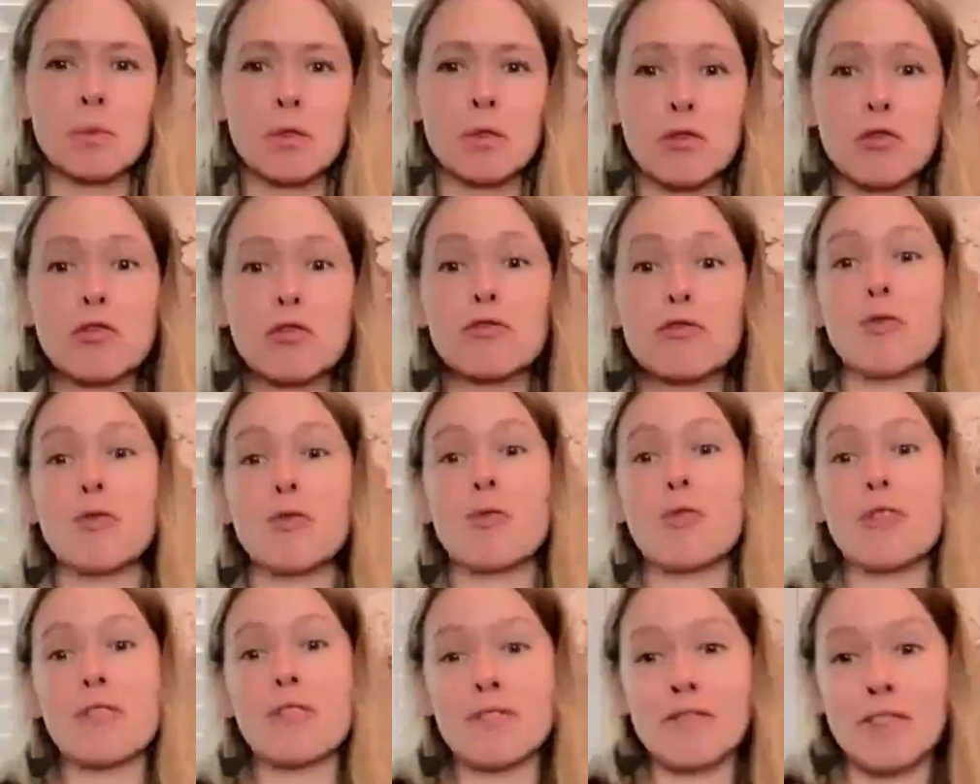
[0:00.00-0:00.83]

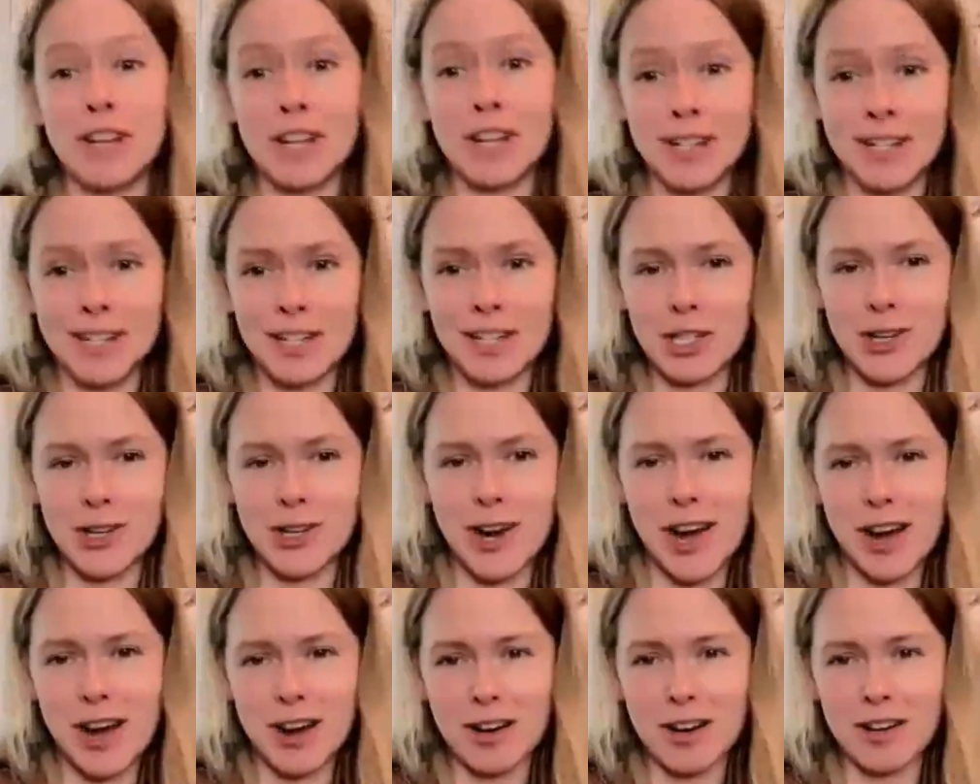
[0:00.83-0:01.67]
before finding
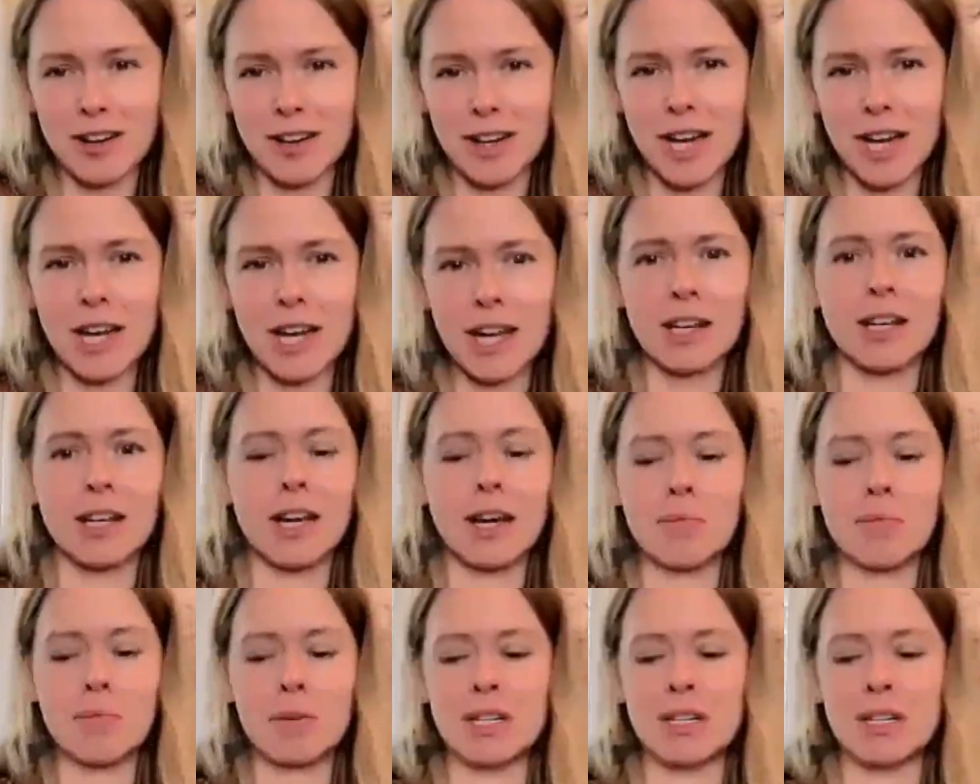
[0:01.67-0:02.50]
Jack and
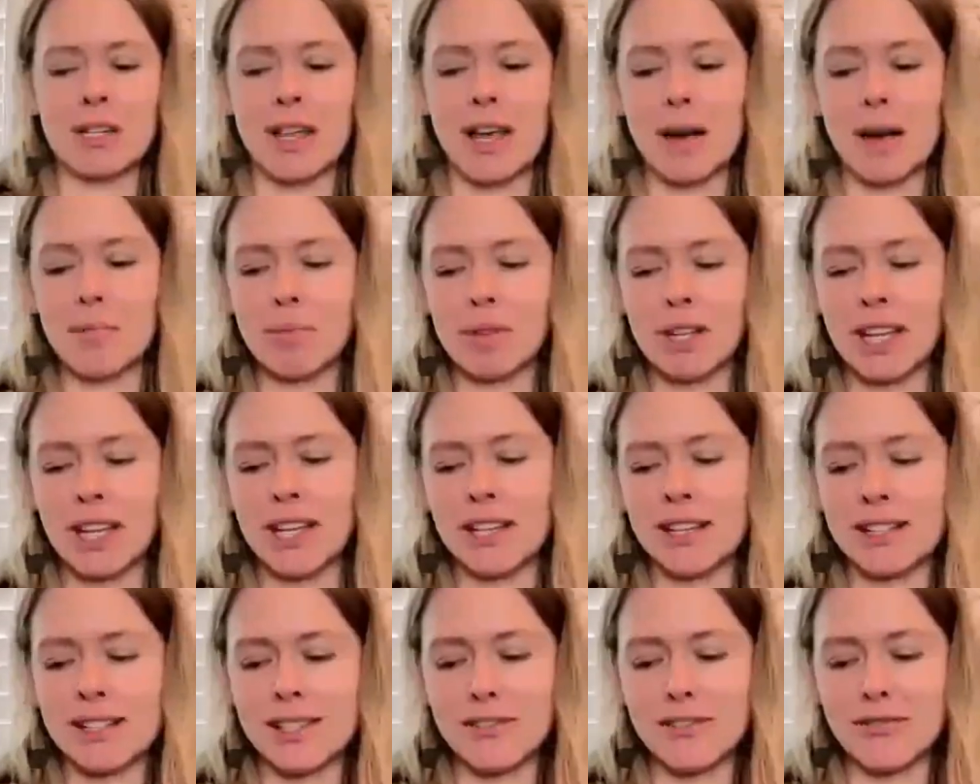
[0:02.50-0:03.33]
coming to that
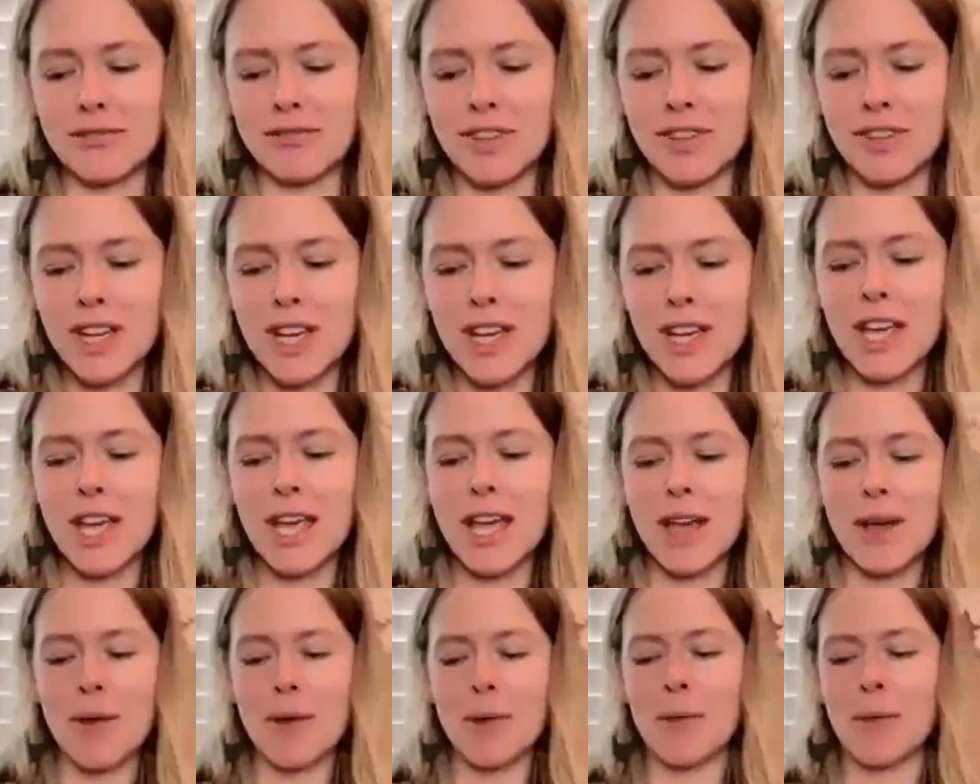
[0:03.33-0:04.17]
place of,
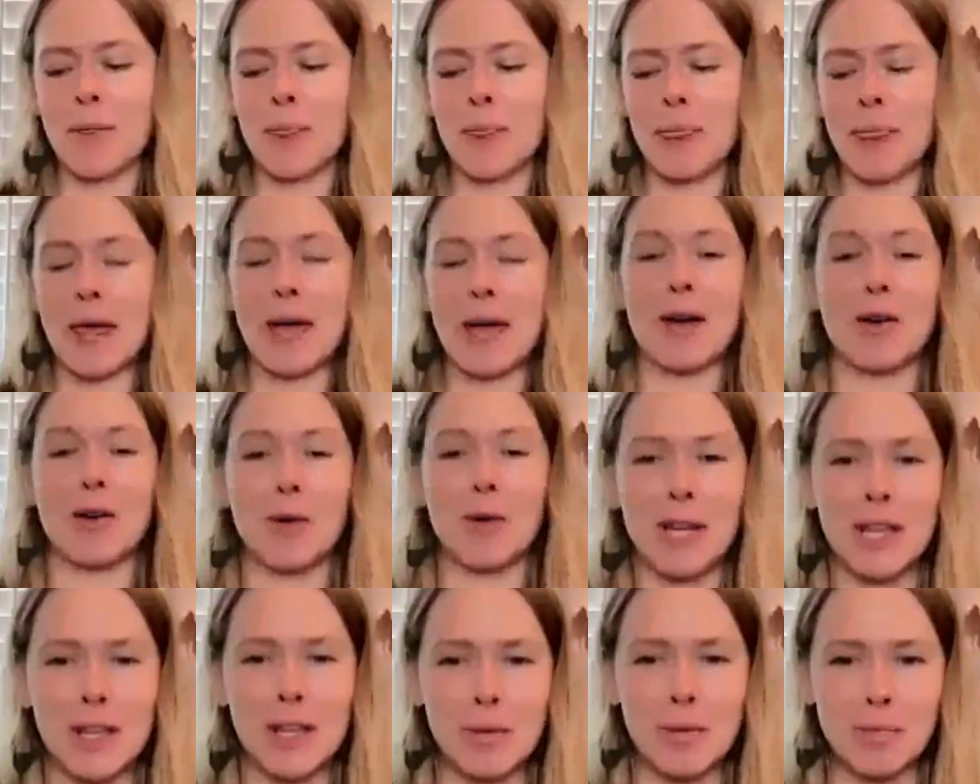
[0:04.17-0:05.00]
how do
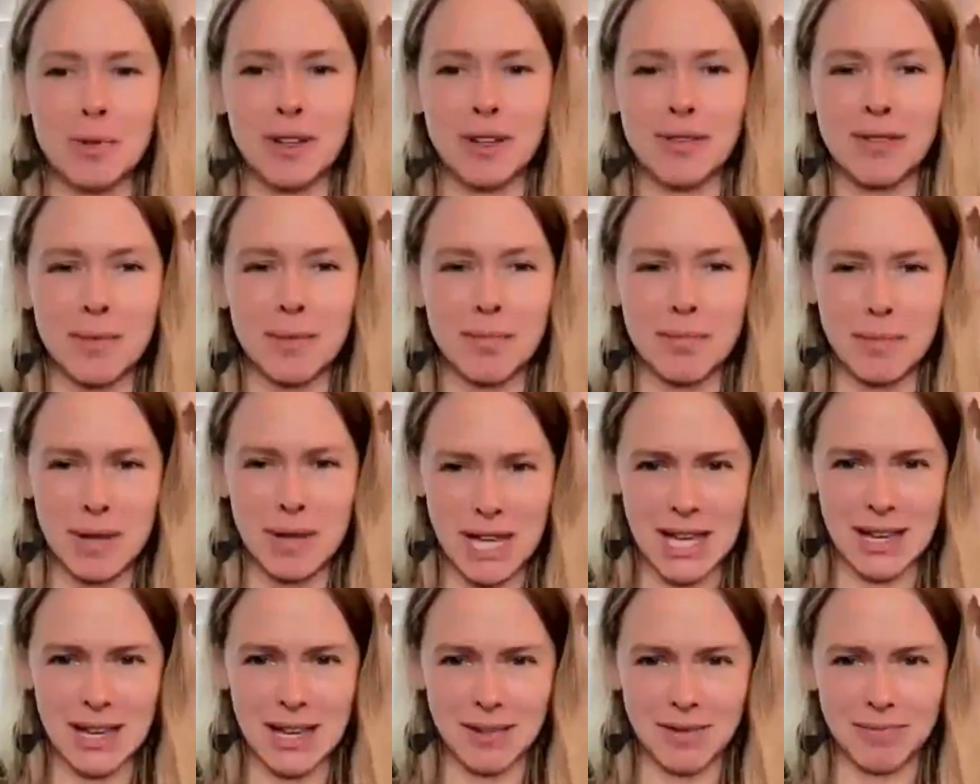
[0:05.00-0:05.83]
I keep loving
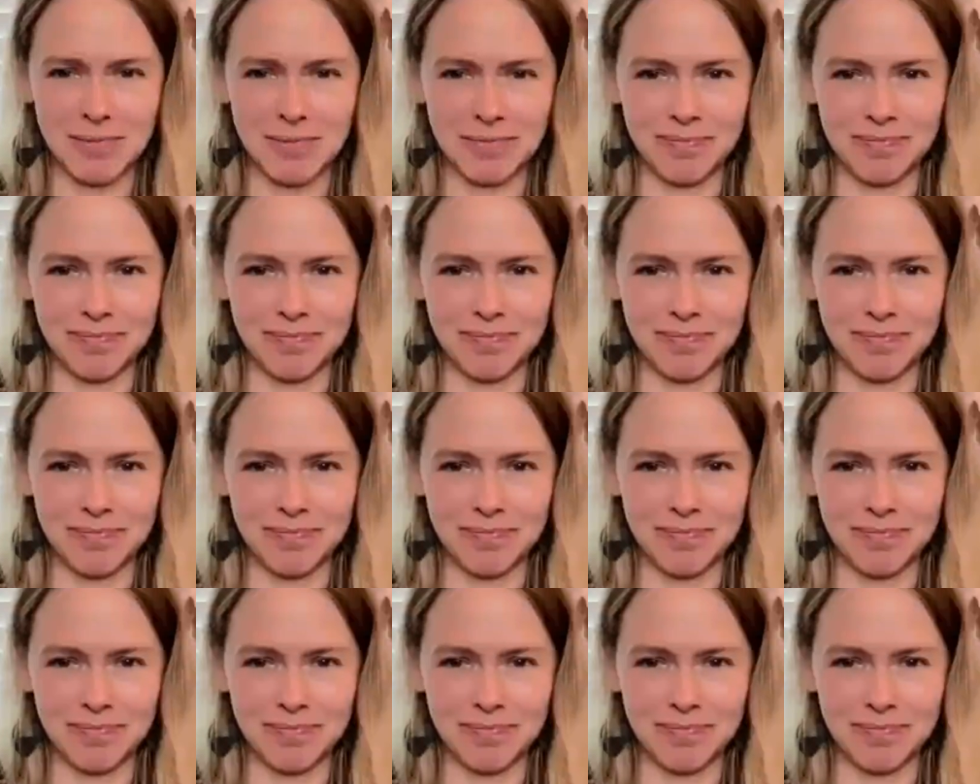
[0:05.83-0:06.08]
me?